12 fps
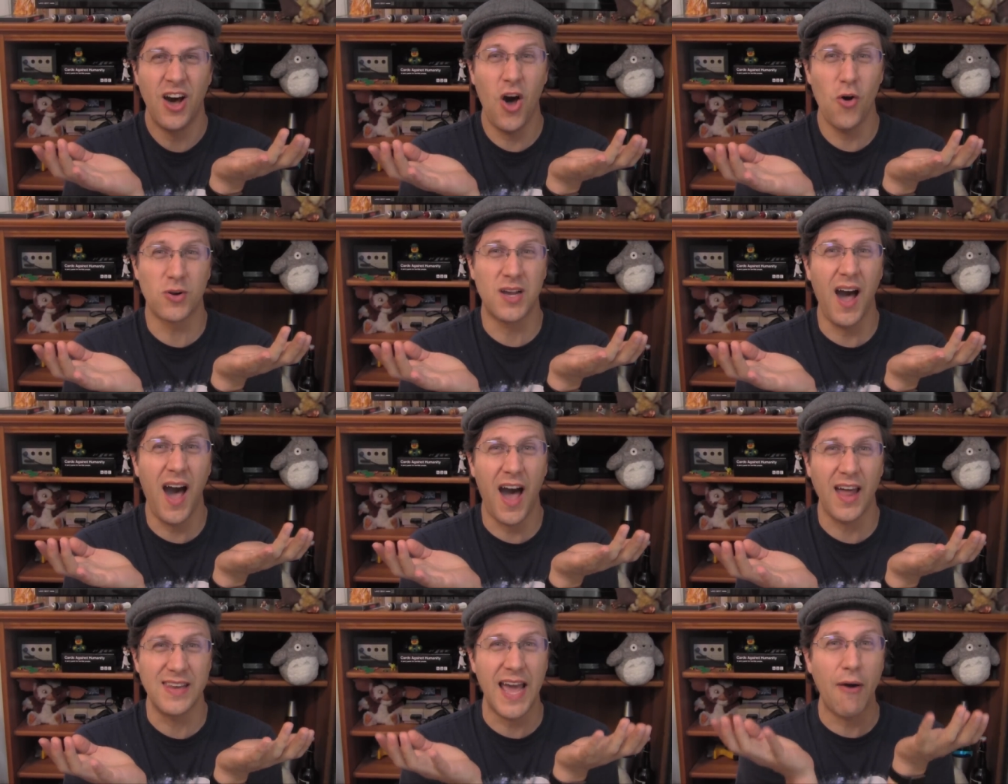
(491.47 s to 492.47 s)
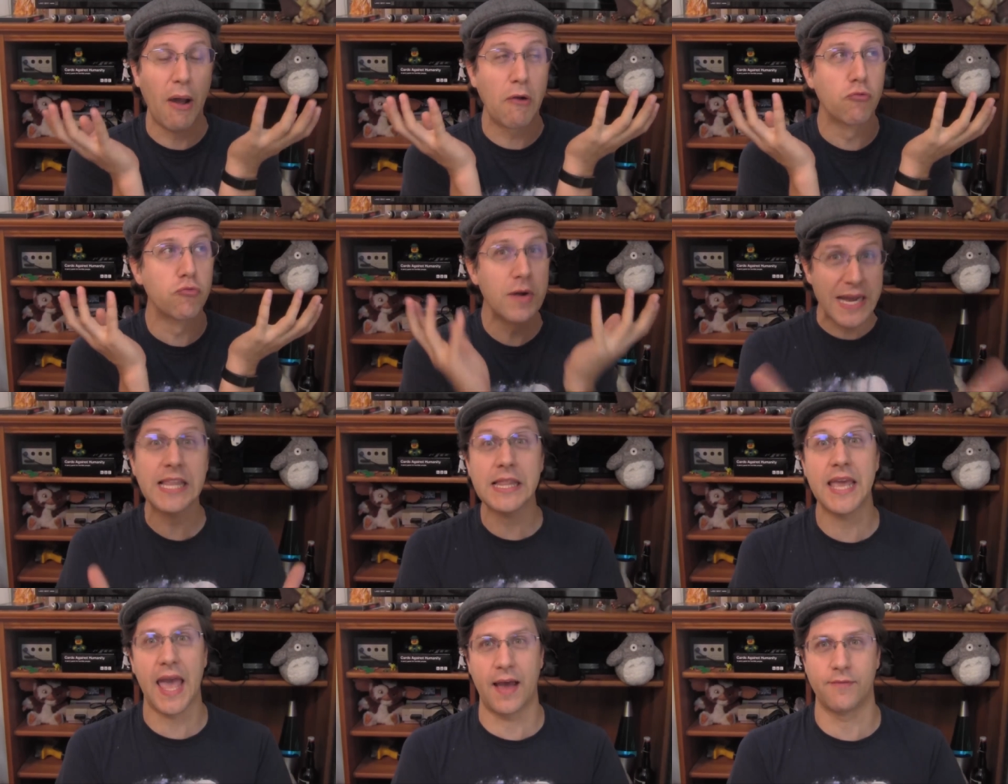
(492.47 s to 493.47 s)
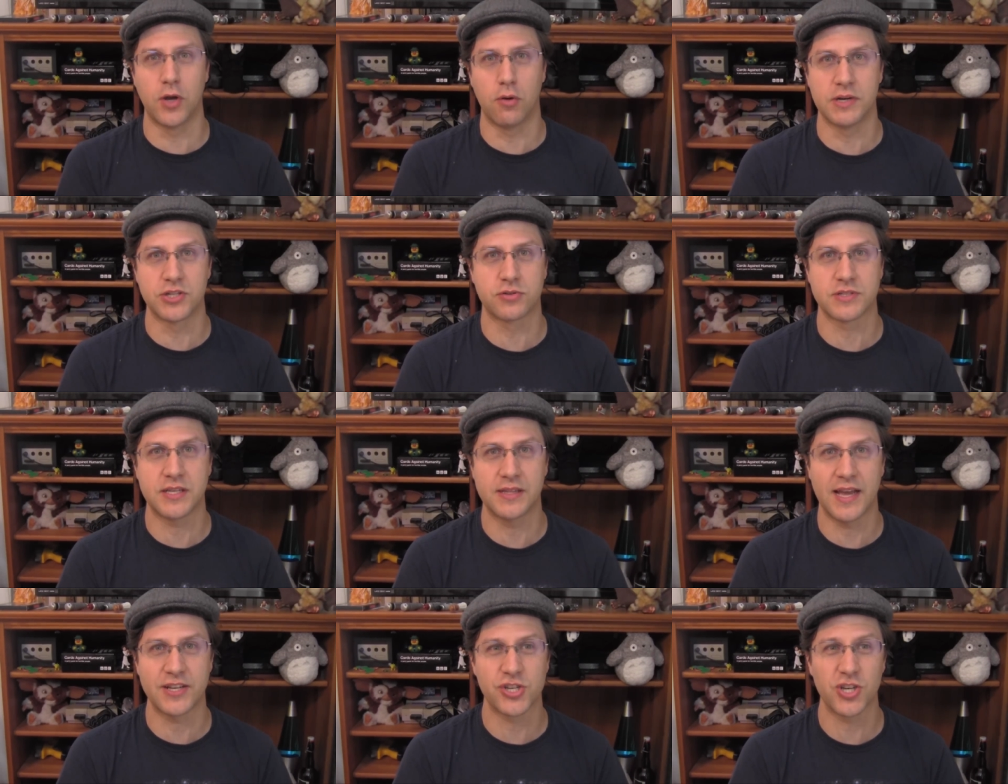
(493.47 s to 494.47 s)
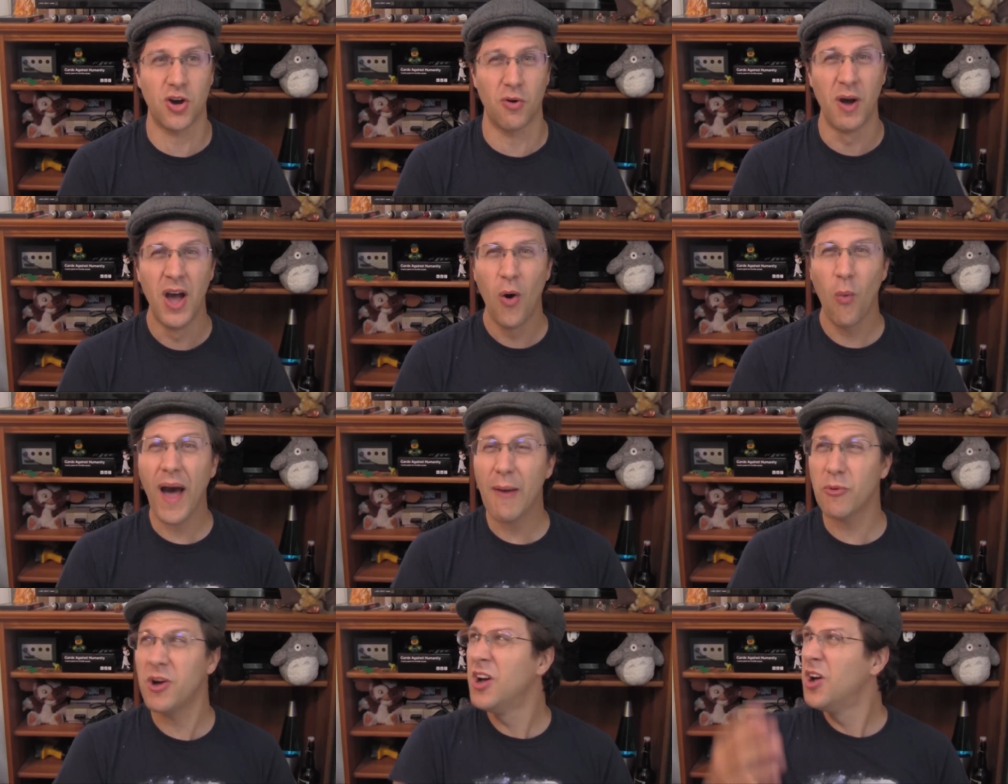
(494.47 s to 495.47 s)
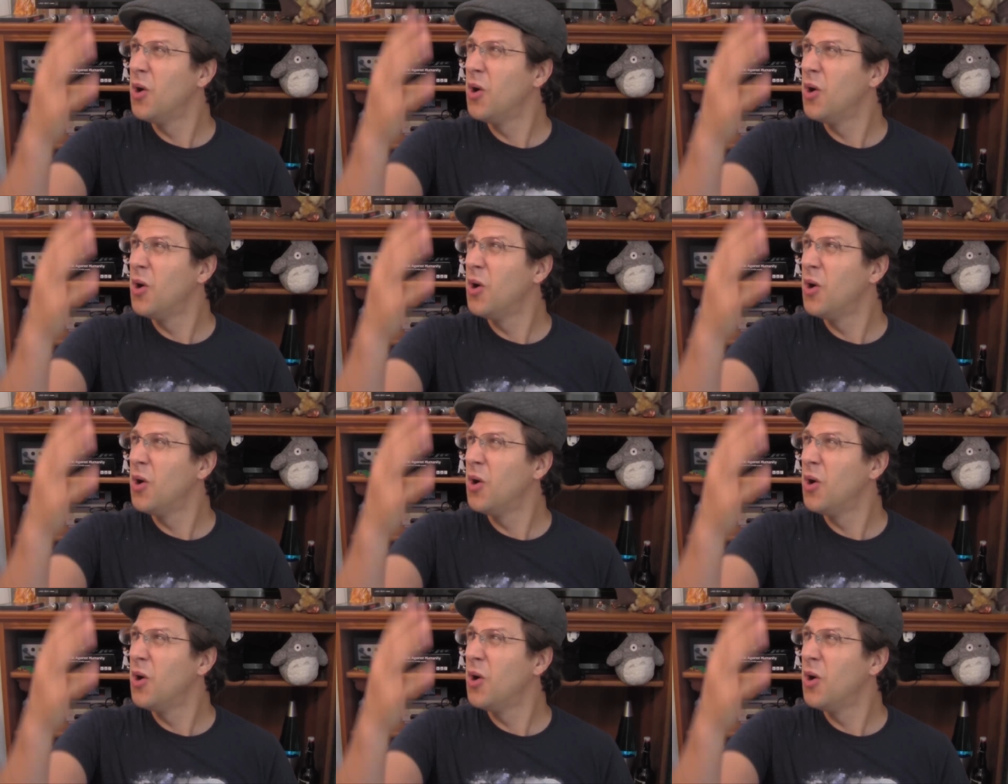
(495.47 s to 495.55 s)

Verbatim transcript: Oh god, now I really have no interest in that show. Why,